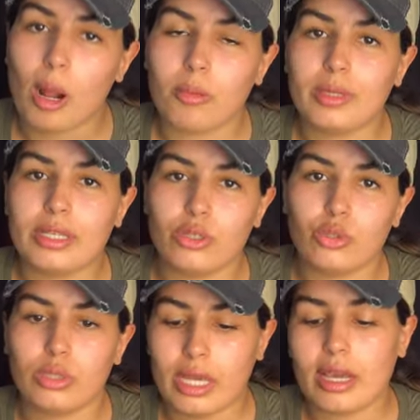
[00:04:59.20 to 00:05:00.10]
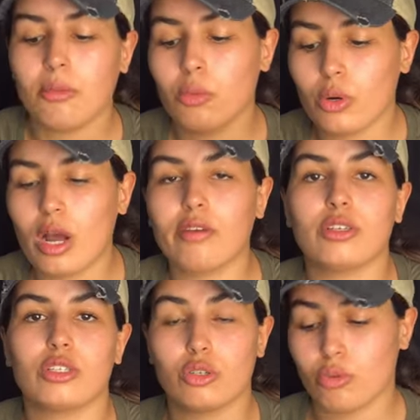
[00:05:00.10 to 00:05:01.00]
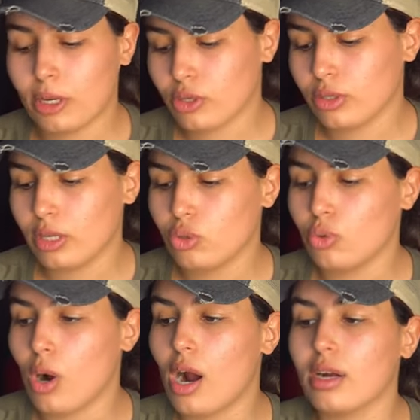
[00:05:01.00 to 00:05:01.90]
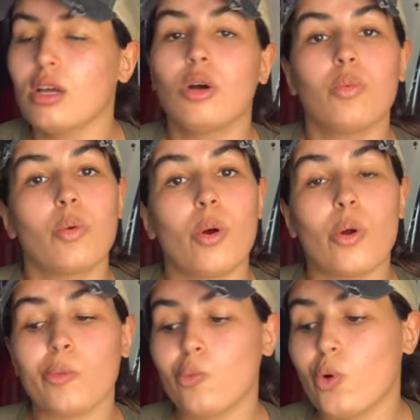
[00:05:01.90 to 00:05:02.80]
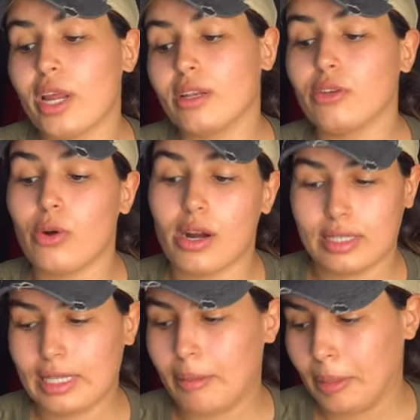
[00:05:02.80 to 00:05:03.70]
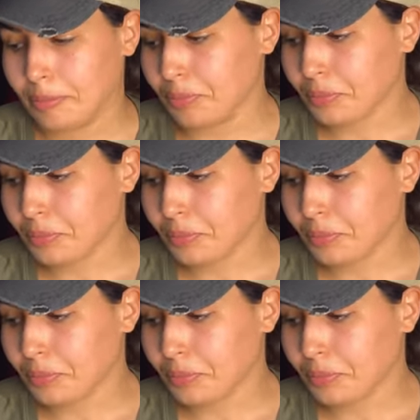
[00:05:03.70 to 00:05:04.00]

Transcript: probably need to take more covers just to make sure that you are warm when you are sleeping.